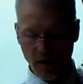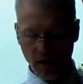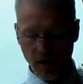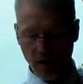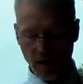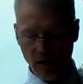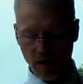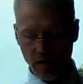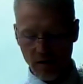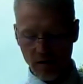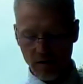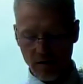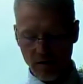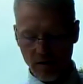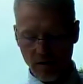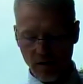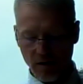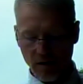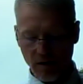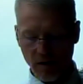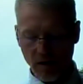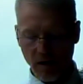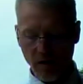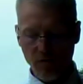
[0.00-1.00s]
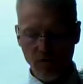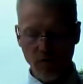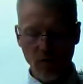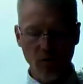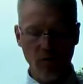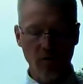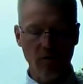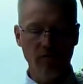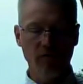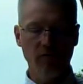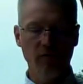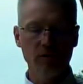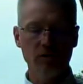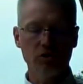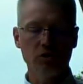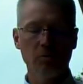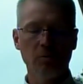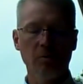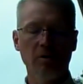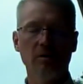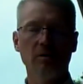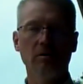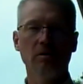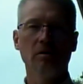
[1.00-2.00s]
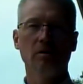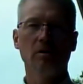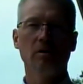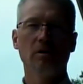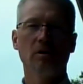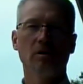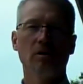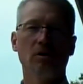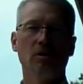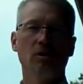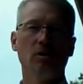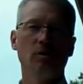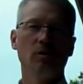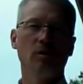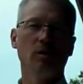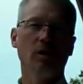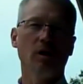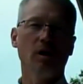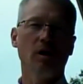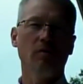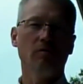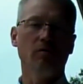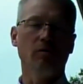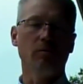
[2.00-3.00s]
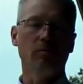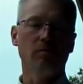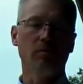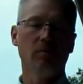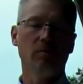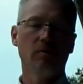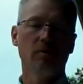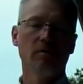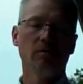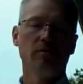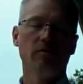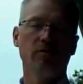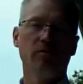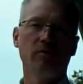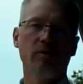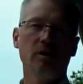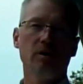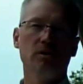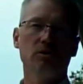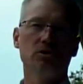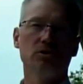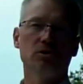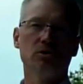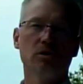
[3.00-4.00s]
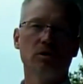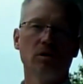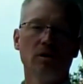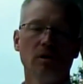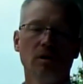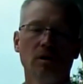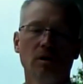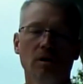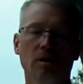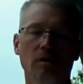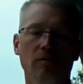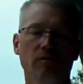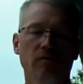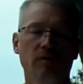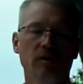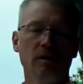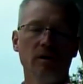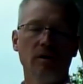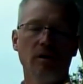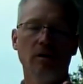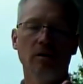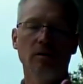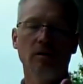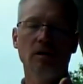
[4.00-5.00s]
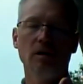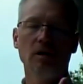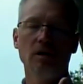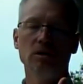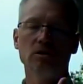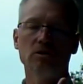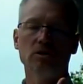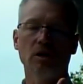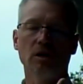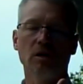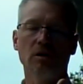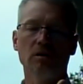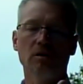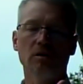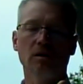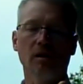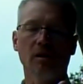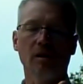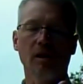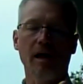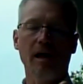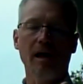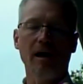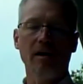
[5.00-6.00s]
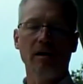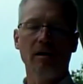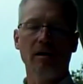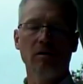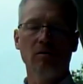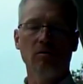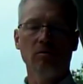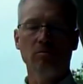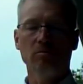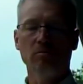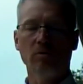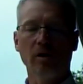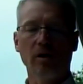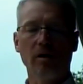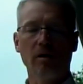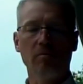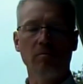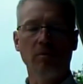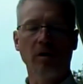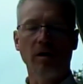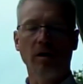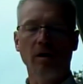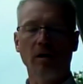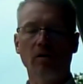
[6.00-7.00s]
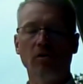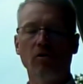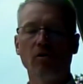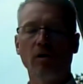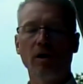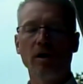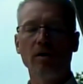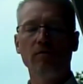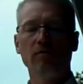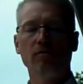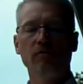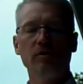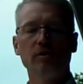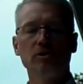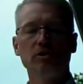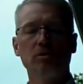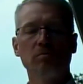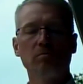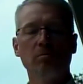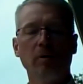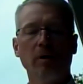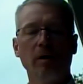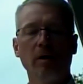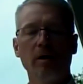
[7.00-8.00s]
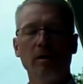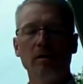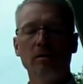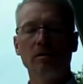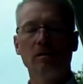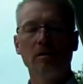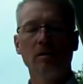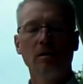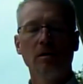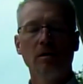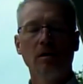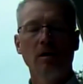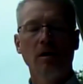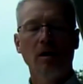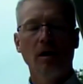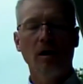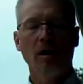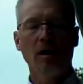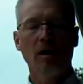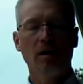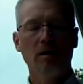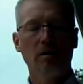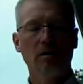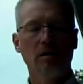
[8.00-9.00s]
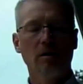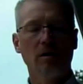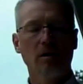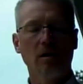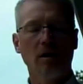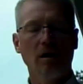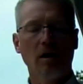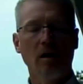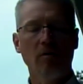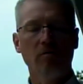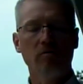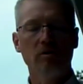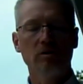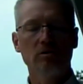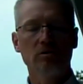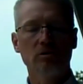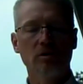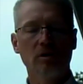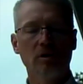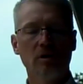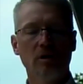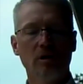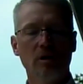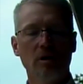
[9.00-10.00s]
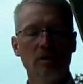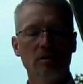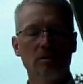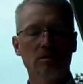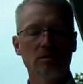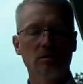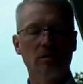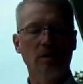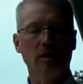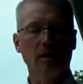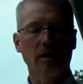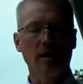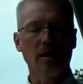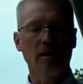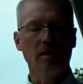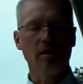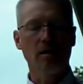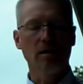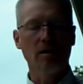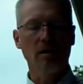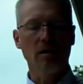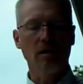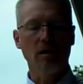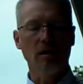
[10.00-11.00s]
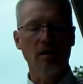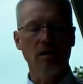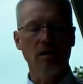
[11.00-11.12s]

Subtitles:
And if you're a fisherman, you love them. Fish feed on these and delight in them. They make a great fishing bait, and obviously it's like a